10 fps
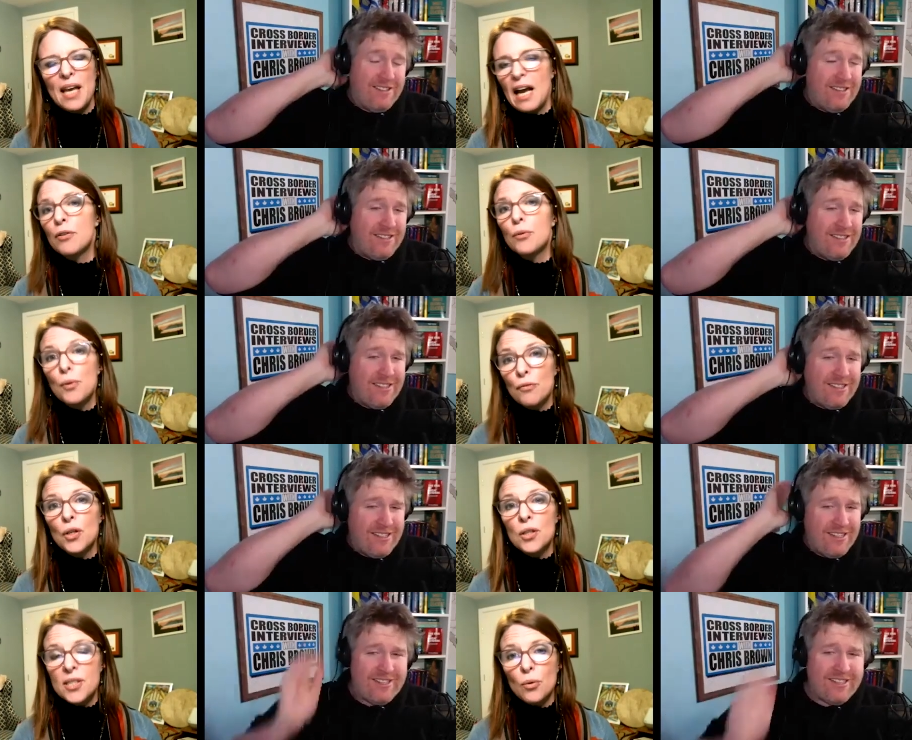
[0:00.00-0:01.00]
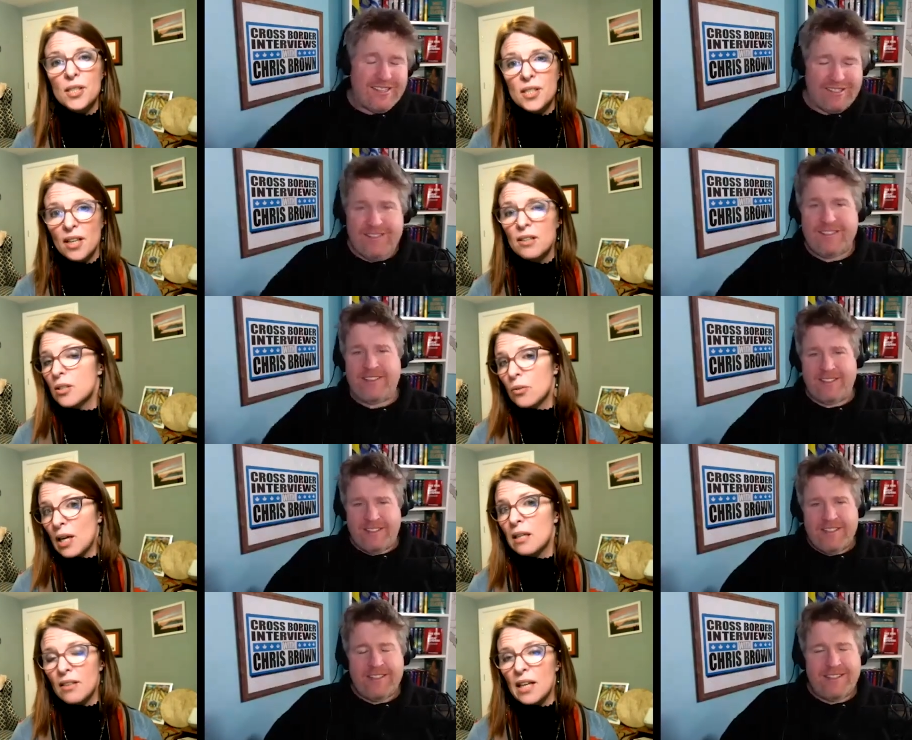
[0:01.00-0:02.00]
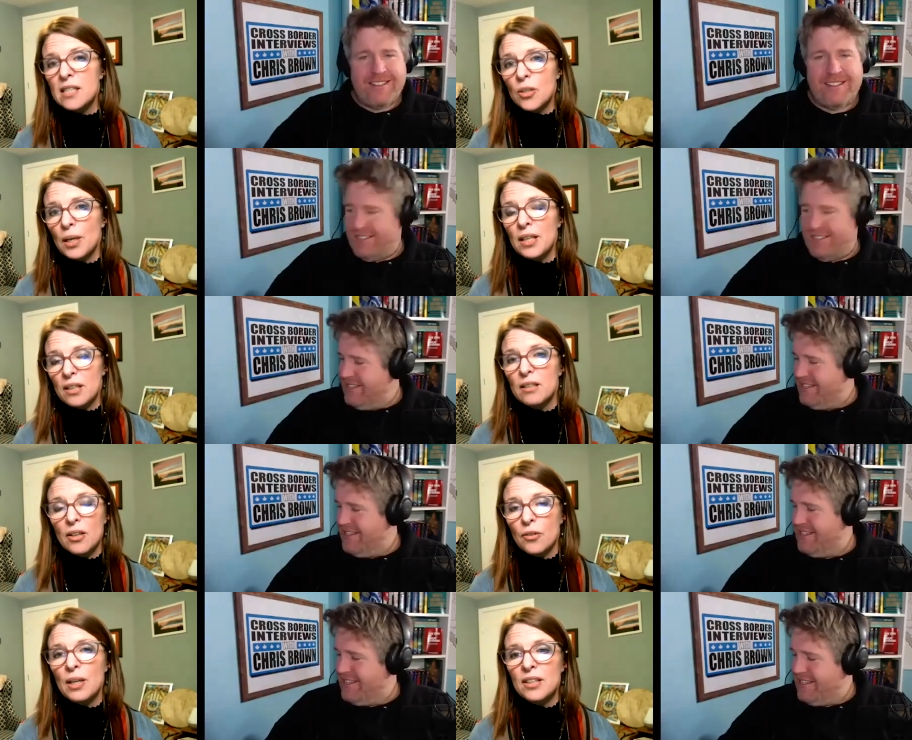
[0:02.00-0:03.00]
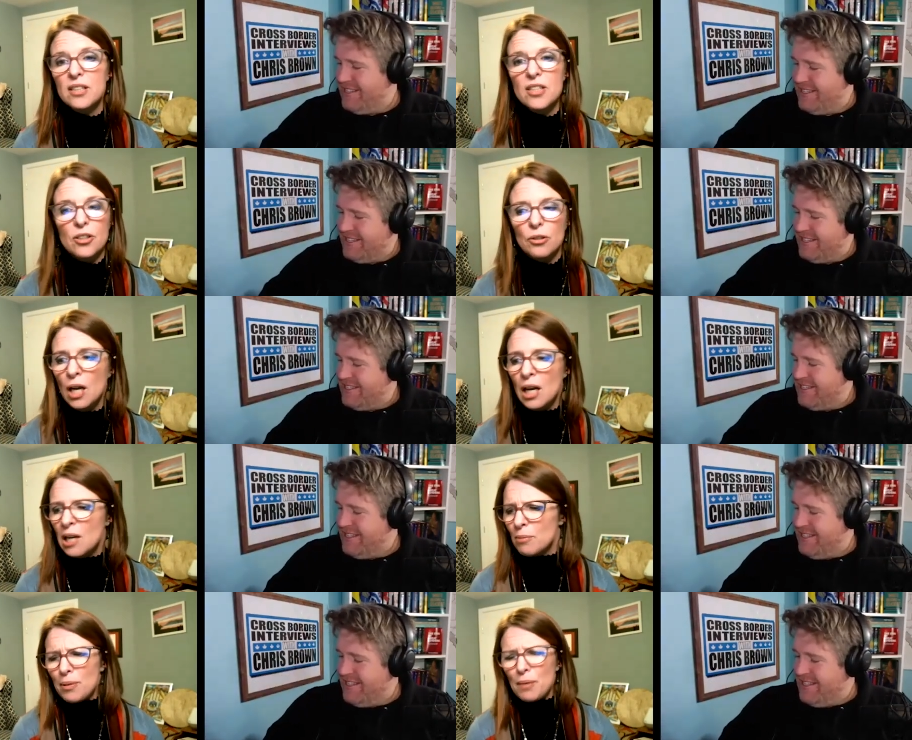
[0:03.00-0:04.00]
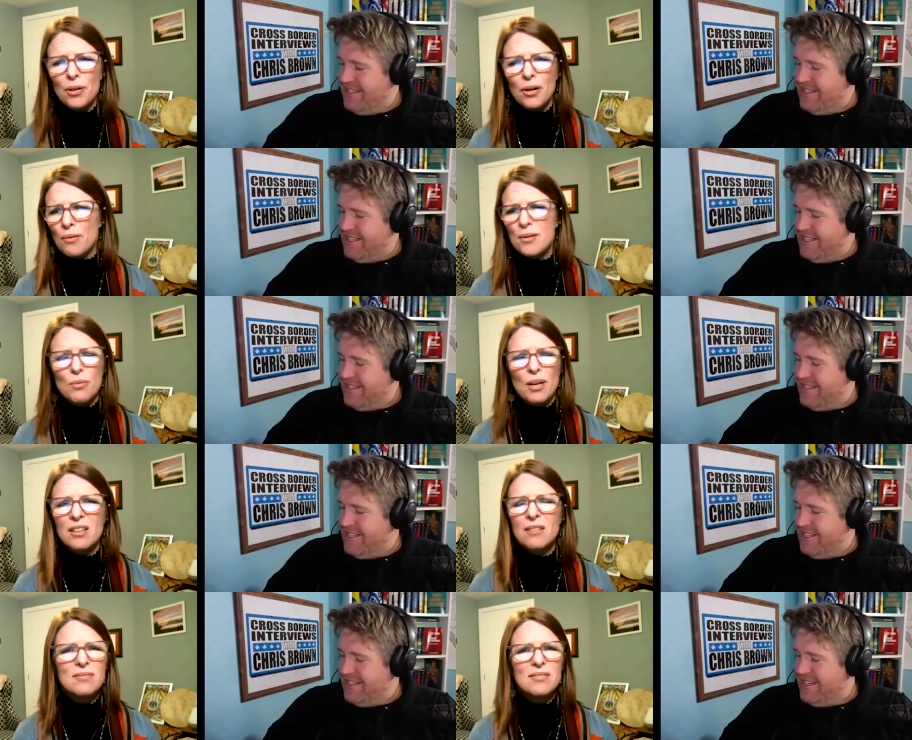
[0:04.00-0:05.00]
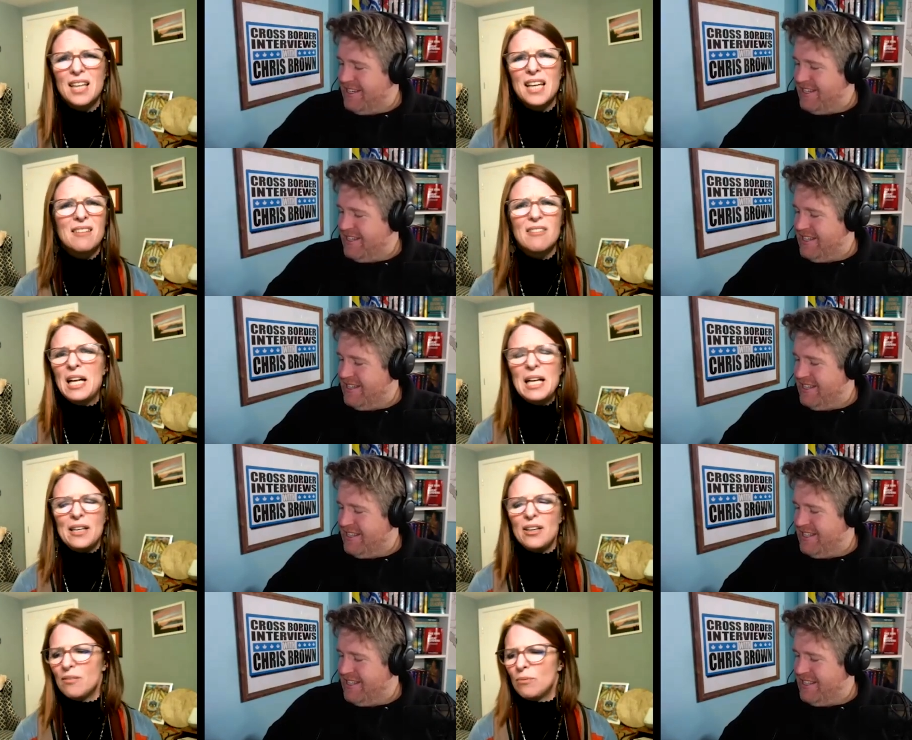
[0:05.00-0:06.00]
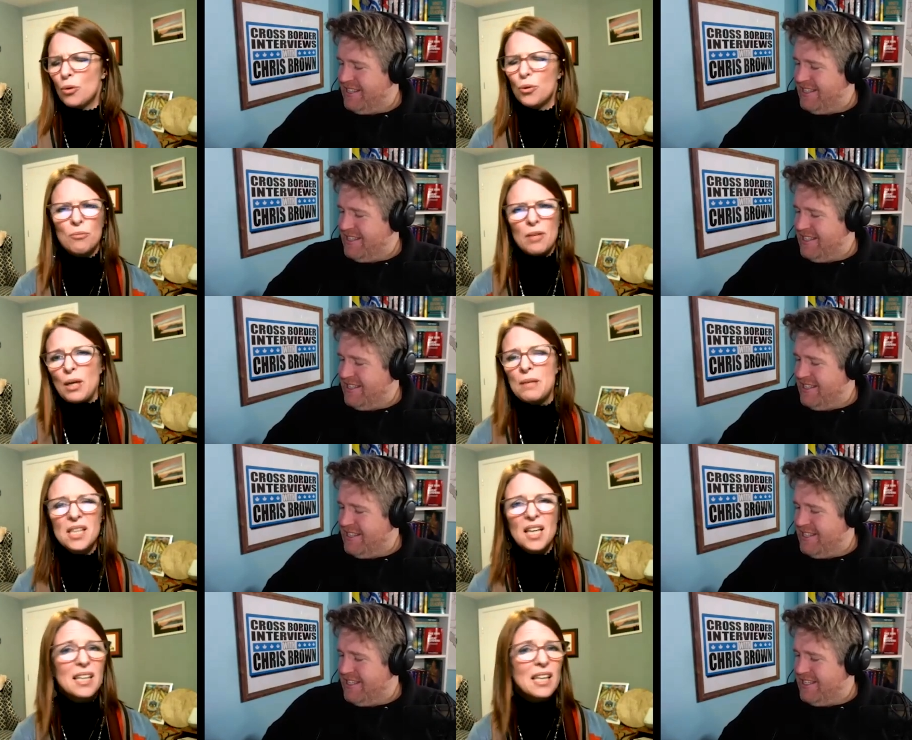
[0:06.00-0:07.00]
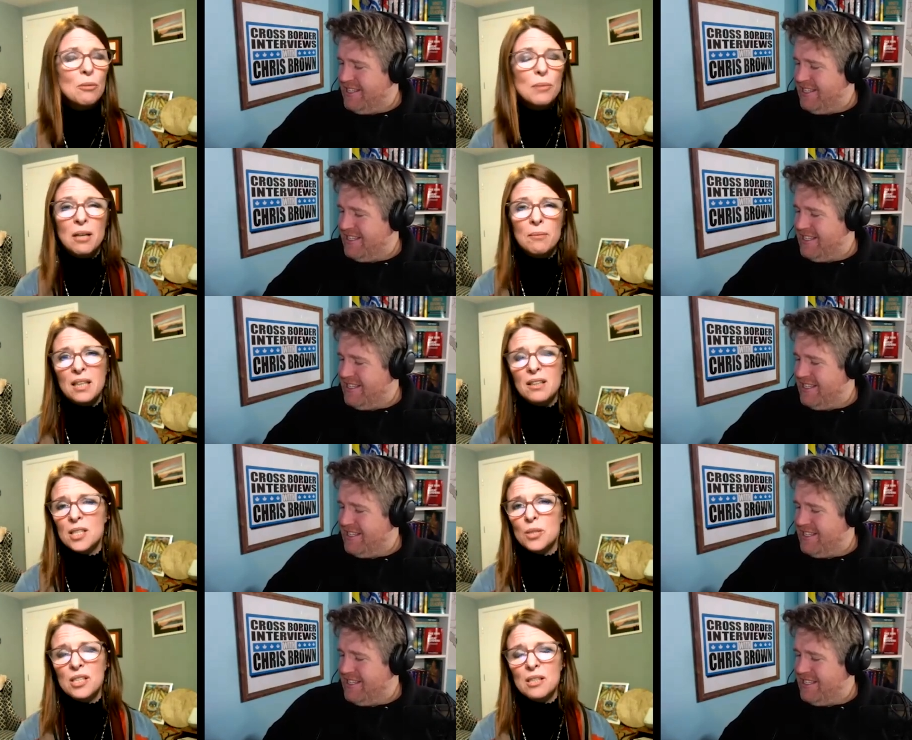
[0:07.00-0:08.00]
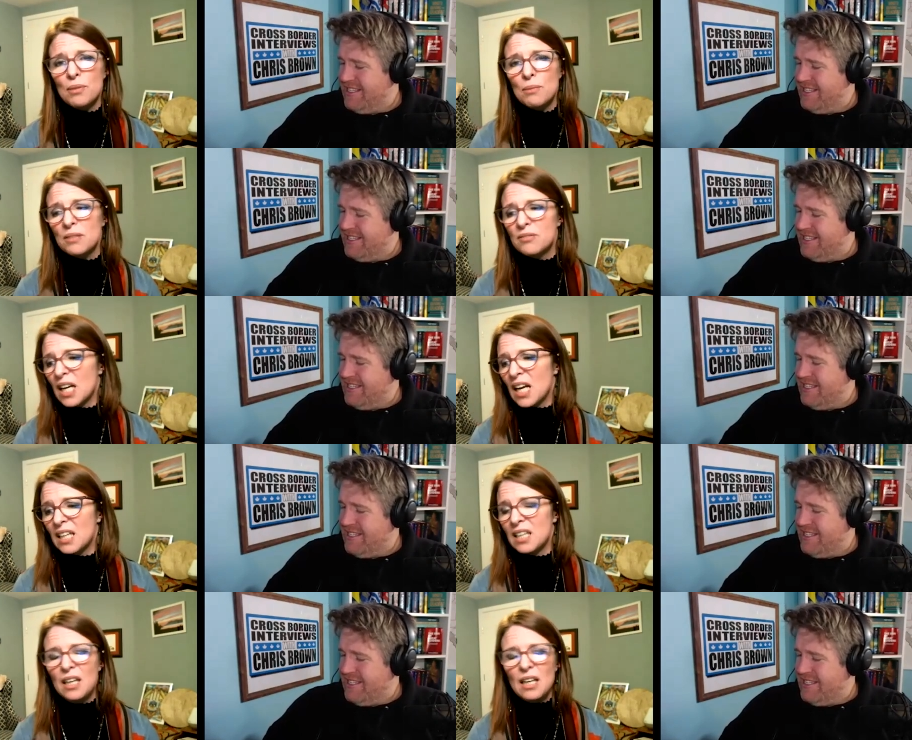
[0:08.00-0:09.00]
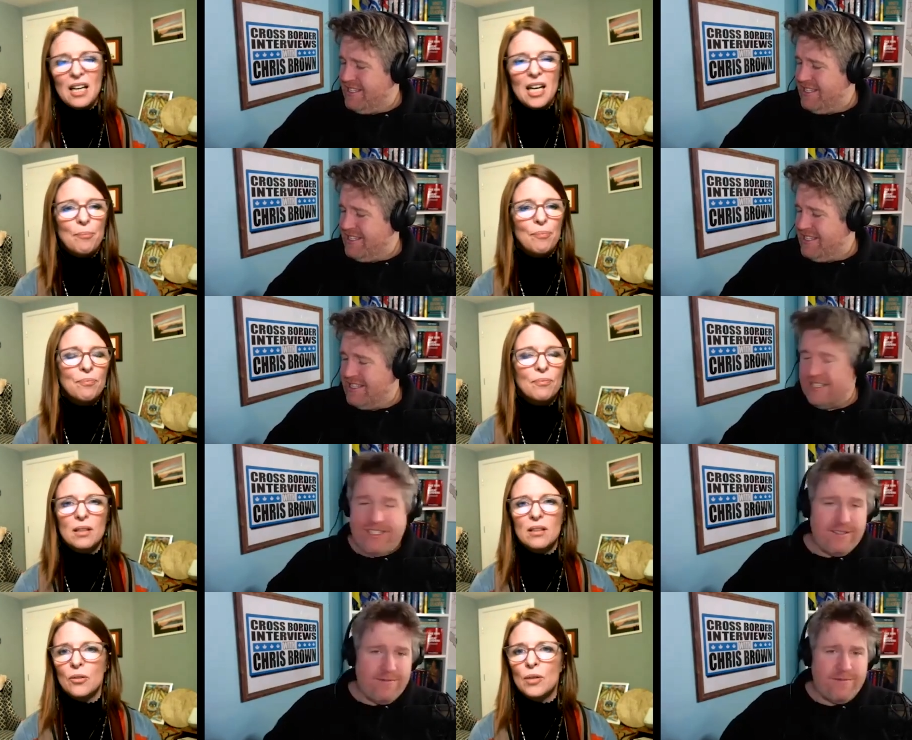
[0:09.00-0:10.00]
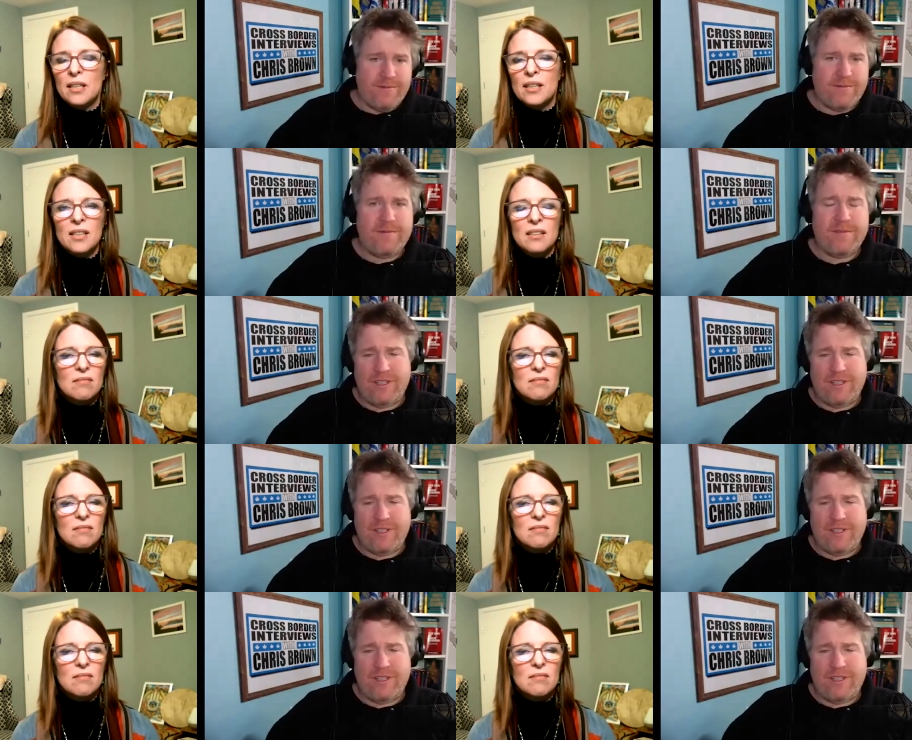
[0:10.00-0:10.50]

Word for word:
Speaker 1: have a referral source there, so that that's a great a great thing to do. But people are always welcome. Like, you go through my website, email me. That's what some people have done. Um, you know, I get